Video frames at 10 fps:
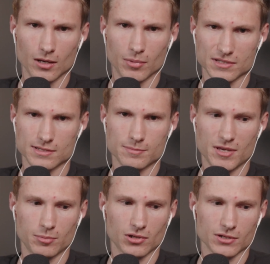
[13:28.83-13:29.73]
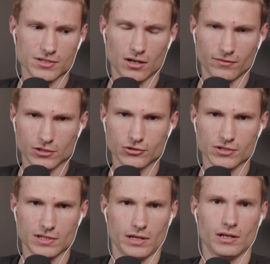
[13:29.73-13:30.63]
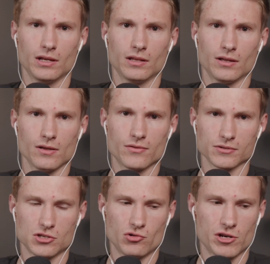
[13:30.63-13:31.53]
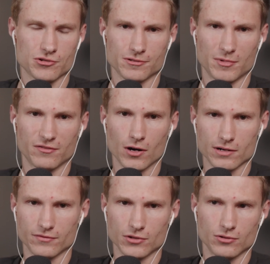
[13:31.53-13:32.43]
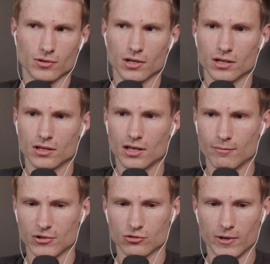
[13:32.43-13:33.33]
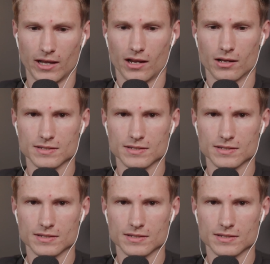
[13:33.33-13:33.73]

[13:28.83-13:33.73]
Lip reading: But since people are self-interested, those situations would be far and few in between.